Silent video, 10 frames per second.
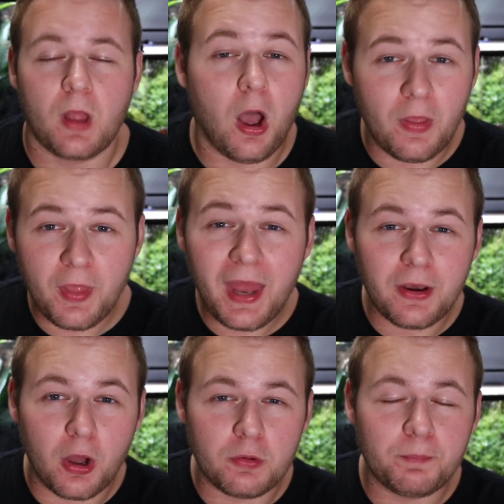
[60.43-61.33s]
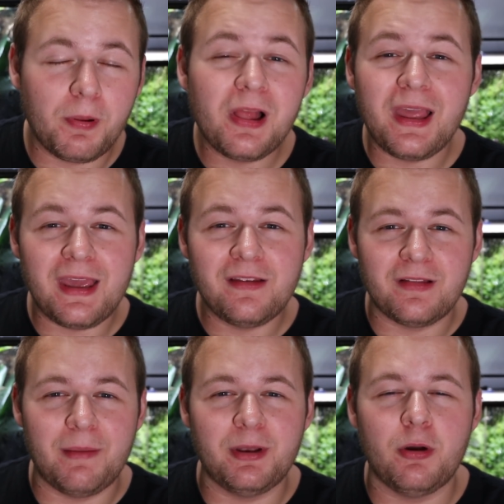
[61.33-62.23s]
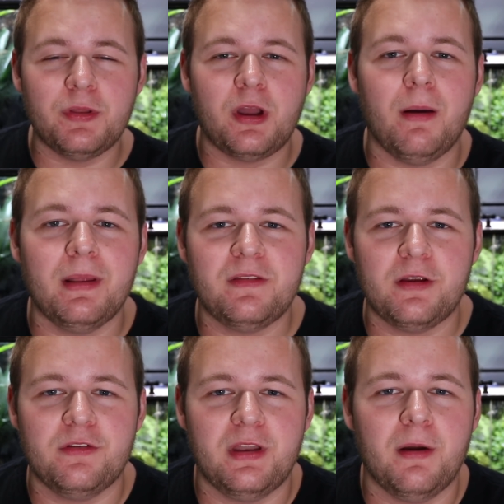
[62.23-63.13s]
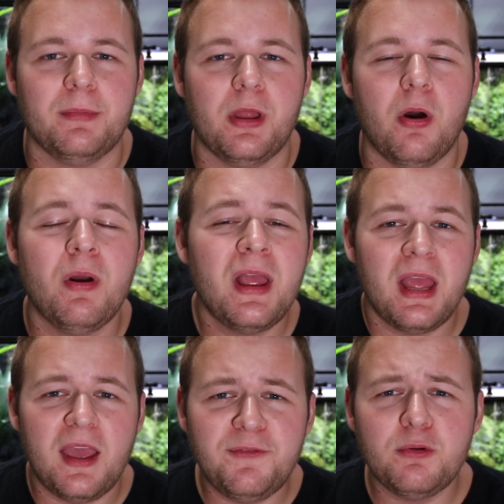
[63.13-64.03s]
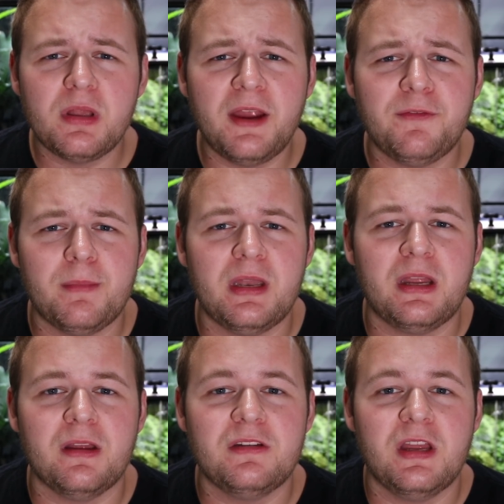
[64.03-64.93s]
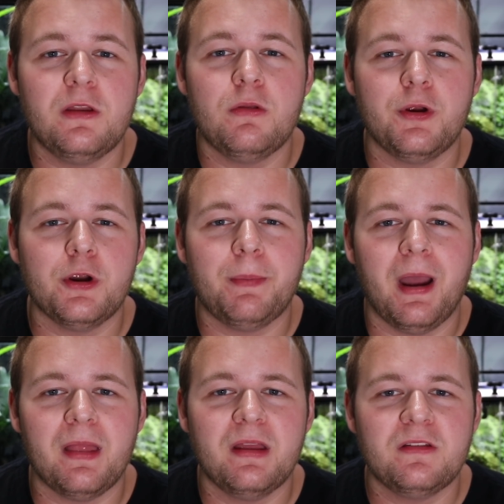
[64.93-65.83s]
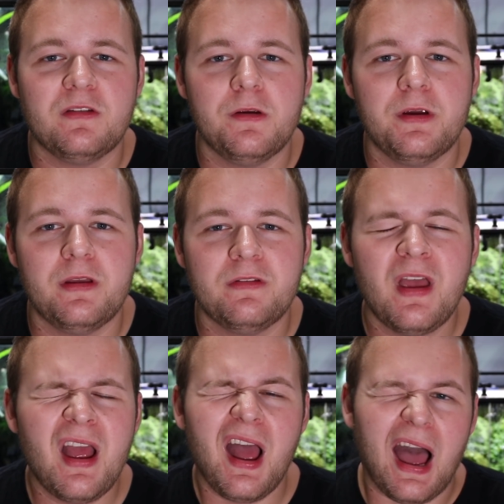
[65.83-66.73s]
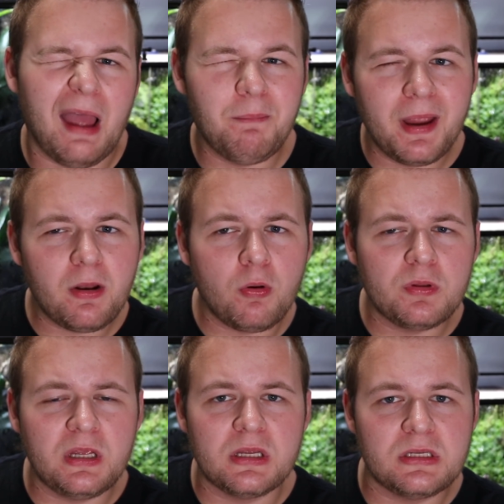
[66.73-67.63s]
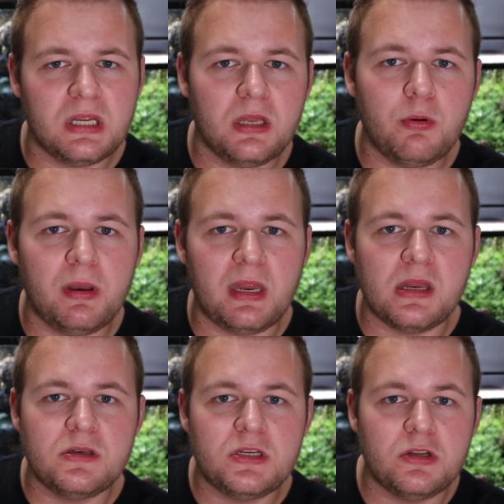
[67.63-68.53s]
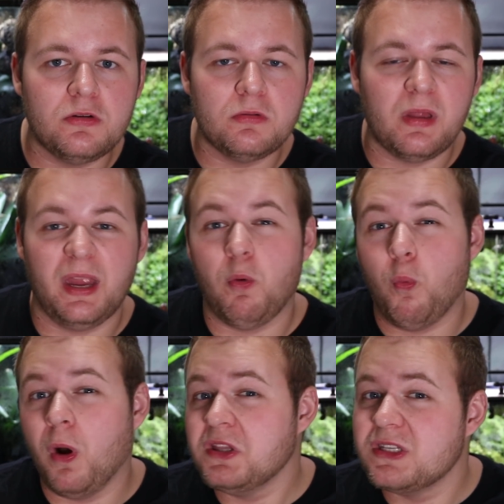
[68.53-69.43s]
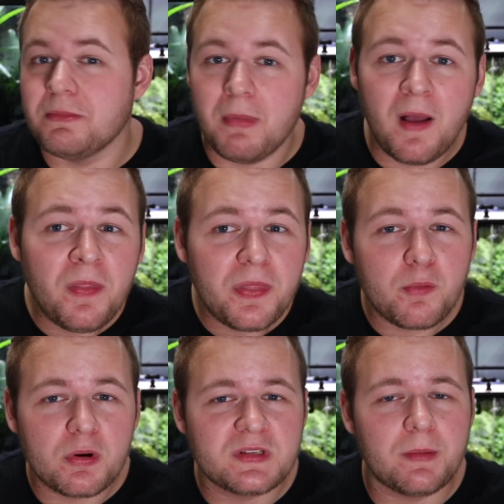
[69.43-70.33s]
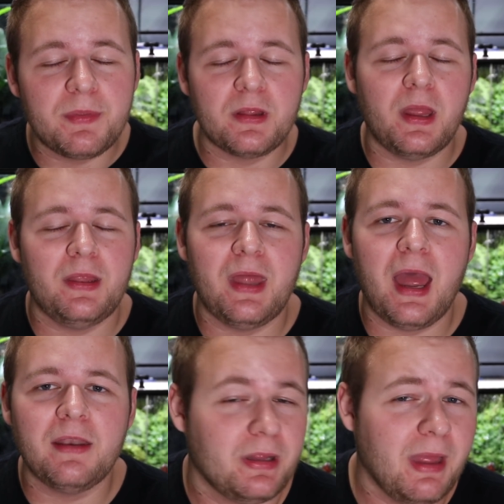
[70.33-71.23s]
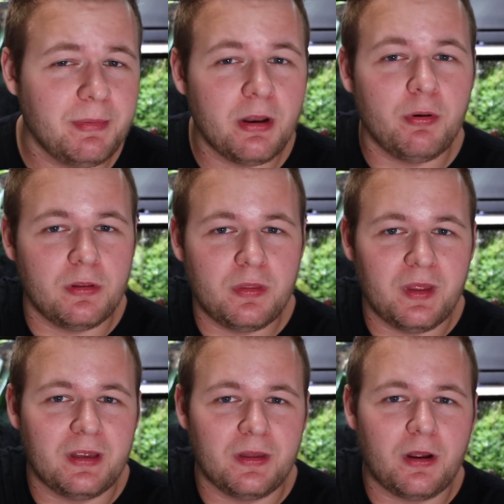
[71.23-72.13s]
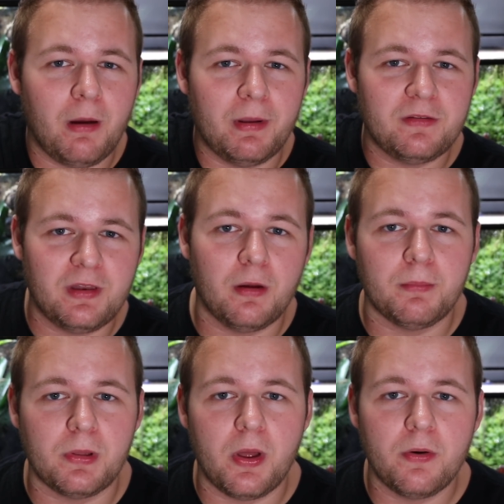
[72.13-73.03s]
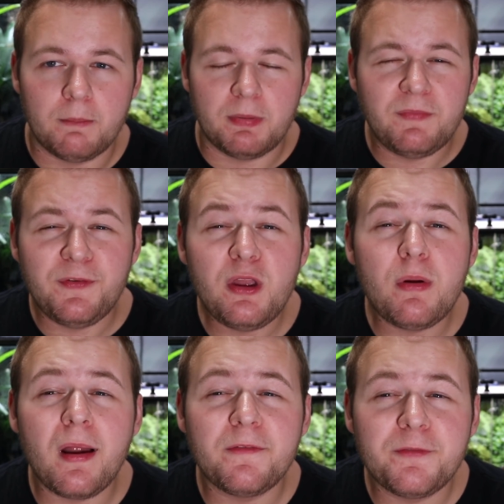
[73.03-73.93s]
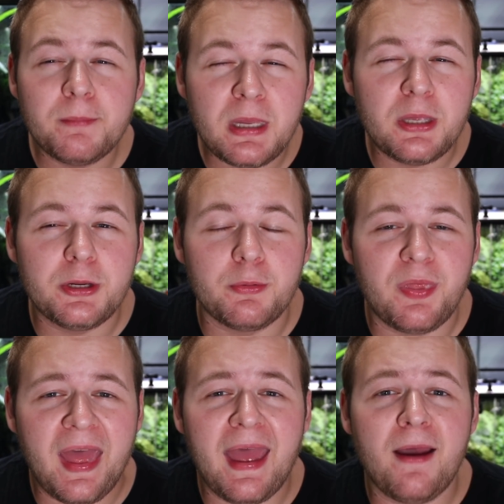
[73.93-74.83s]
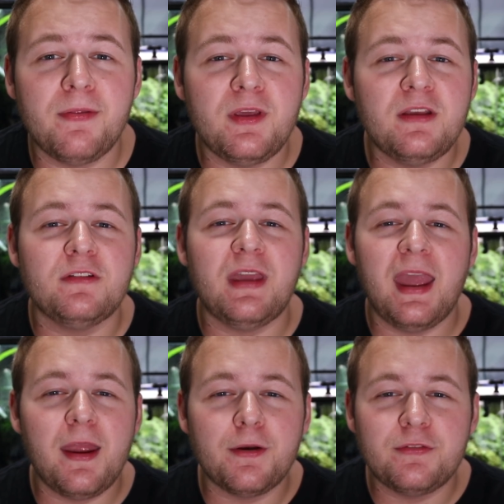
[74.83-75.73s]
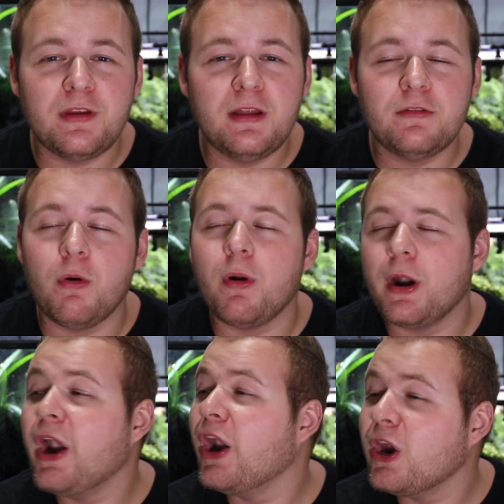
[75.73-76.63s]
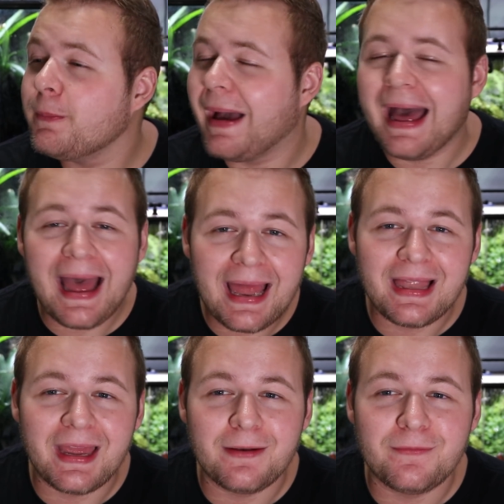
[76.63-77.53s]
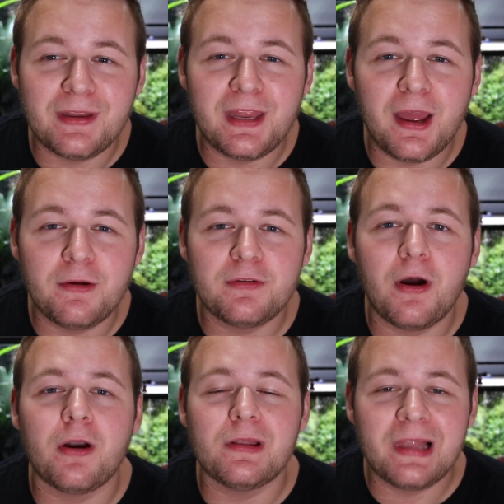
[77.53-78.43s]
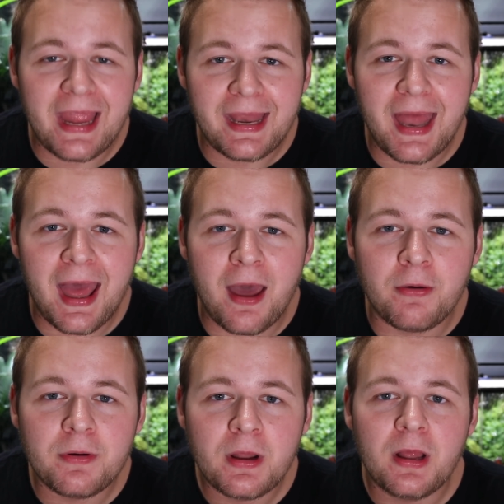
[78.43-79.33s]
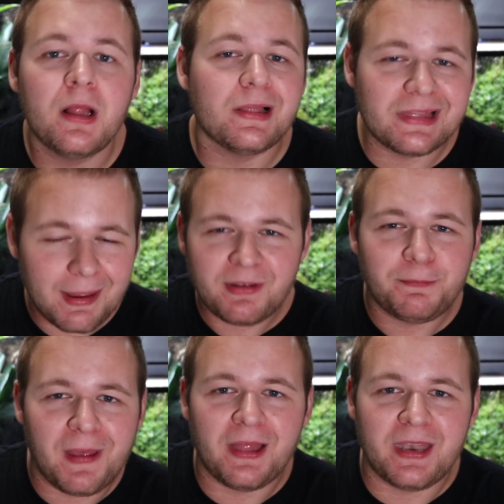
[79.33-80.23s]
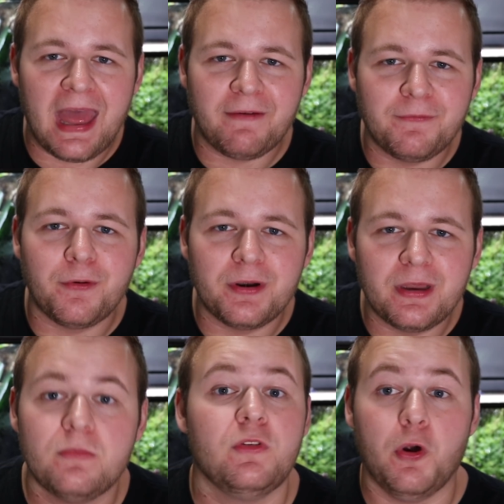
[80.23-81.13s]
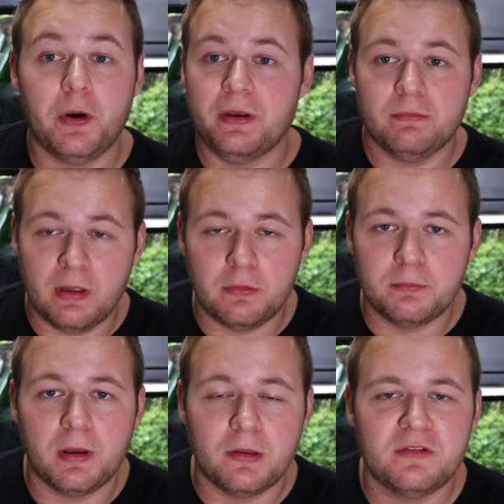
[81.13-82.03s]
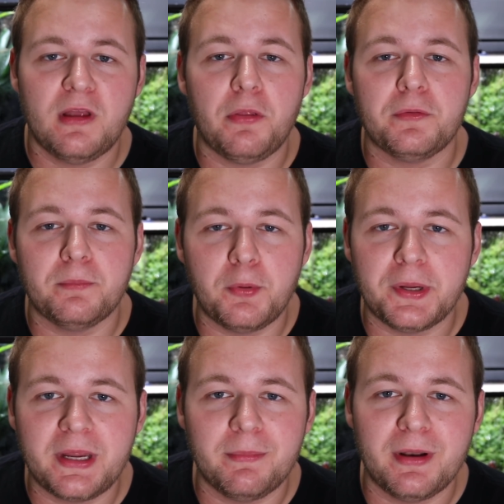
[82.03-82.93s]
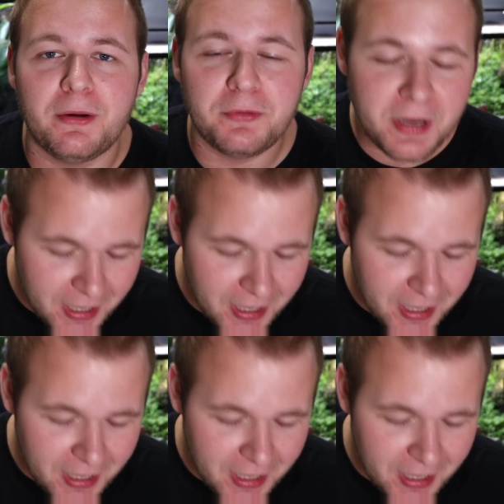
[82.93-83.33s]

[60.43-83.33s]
On that note, please let me know in the comment section down below if you would like for me to continue the Herp highlight series. I might only continue it into like once a month or something like that. Let me know what you think in the comments down below. But if you aren't familiar with how these care sheets or Herp highlight videos are laid out, let me spell it out for you. Sorry, that was my southern boy coming out.